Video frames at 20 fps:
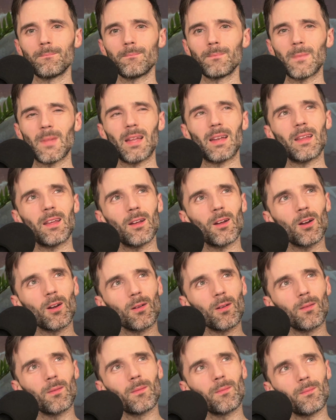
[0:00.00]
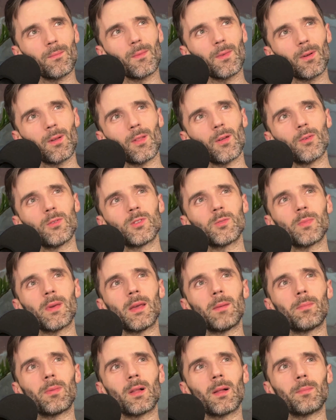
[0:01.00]
And here are those
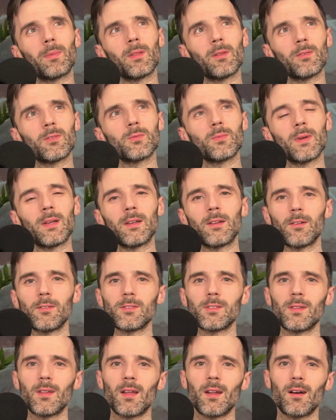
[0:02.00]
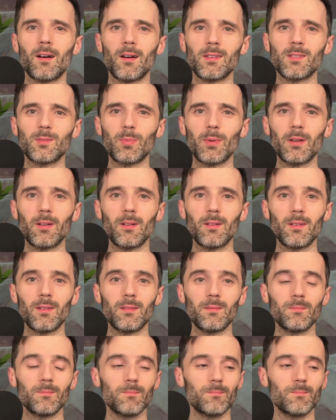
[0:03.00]
people up in those windows in that hospital, and